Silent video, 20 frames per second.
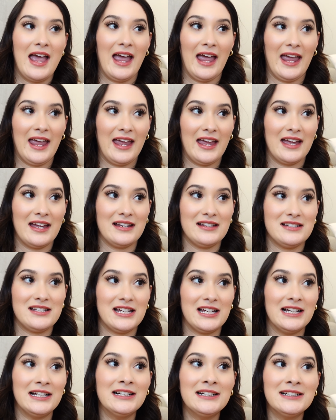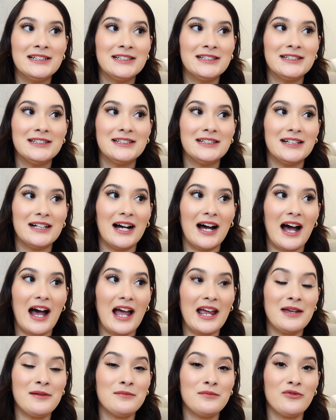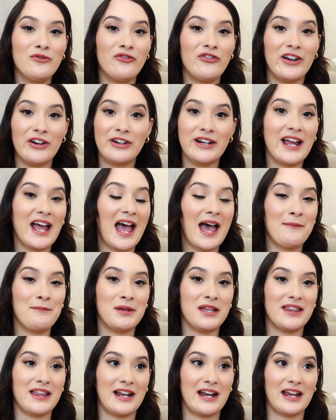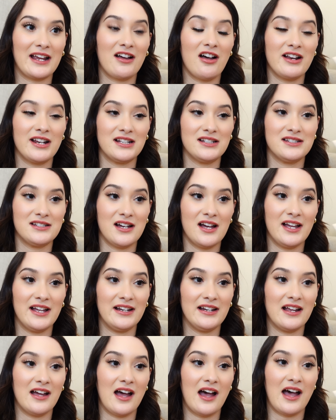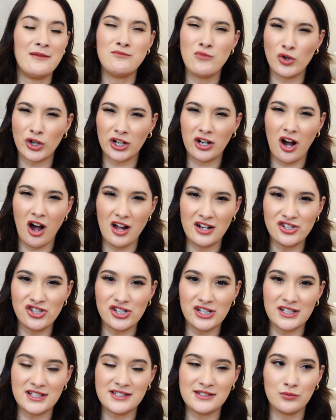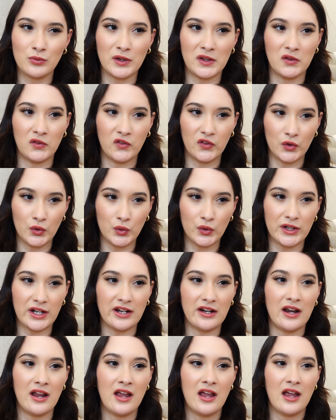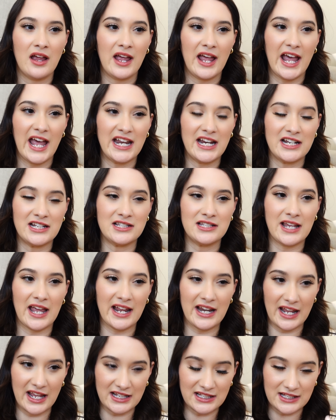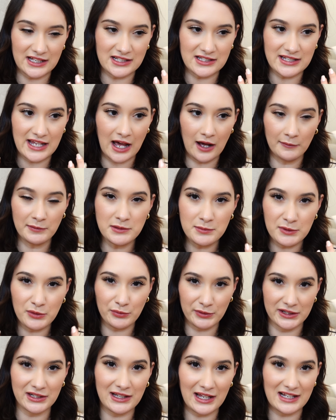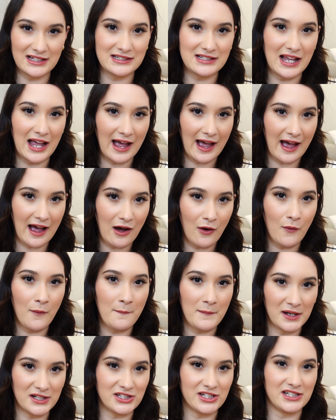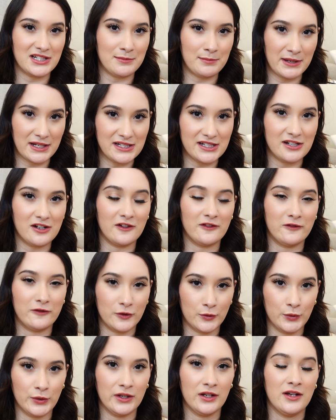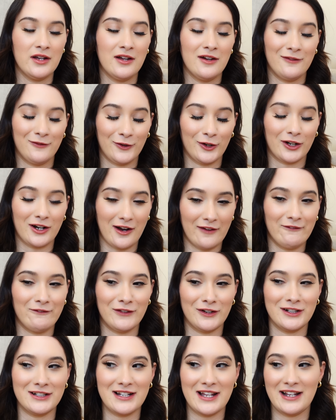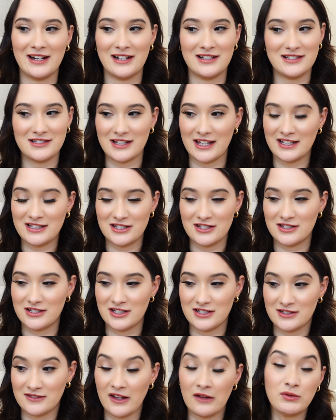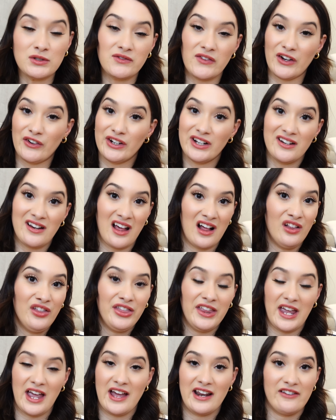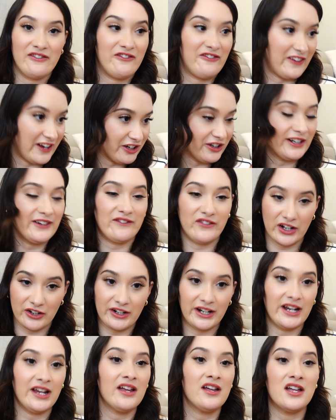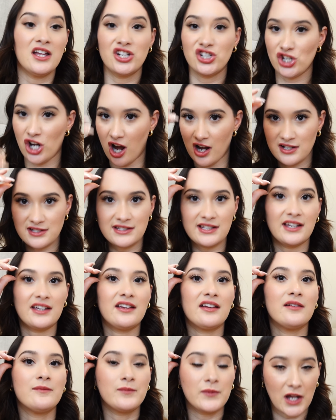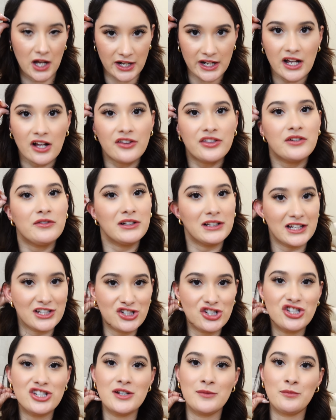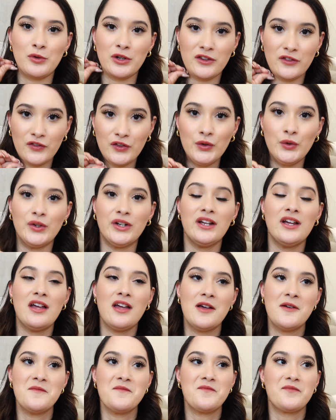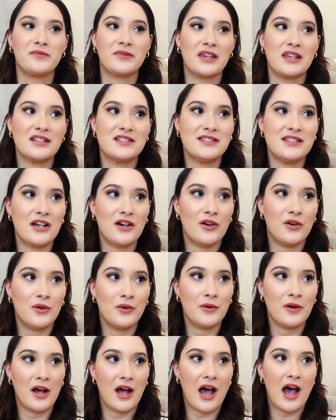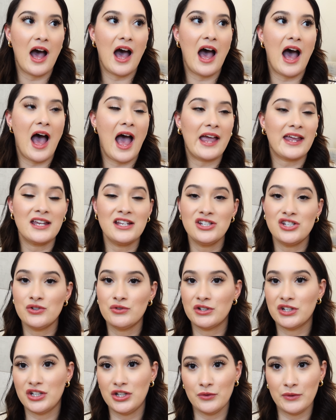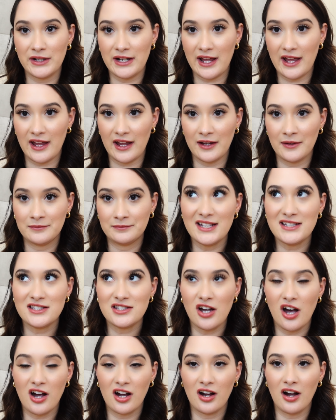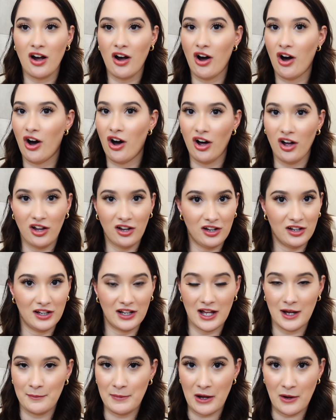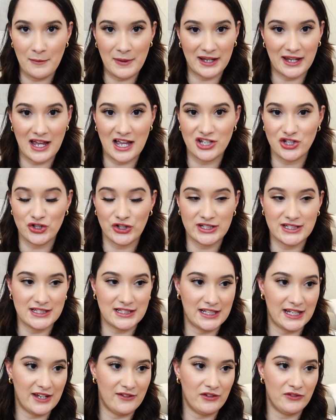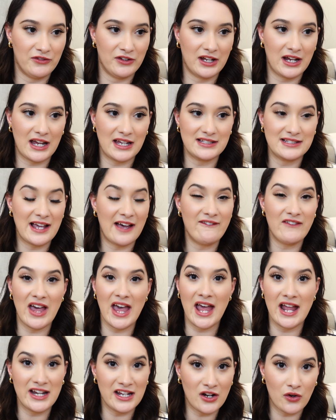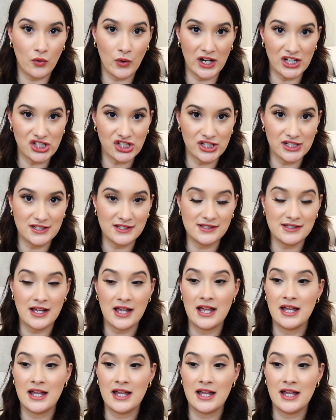And I am very happy that I got it done. I'm more conscious with food, and it's helped me realize how much I depended on food for comfort. And it was very unhealthy. I had a very, very toxic, unhealthy relationship with food. So I can do a Q&A and talk all about my gastric sleeve. If you guys have any questions,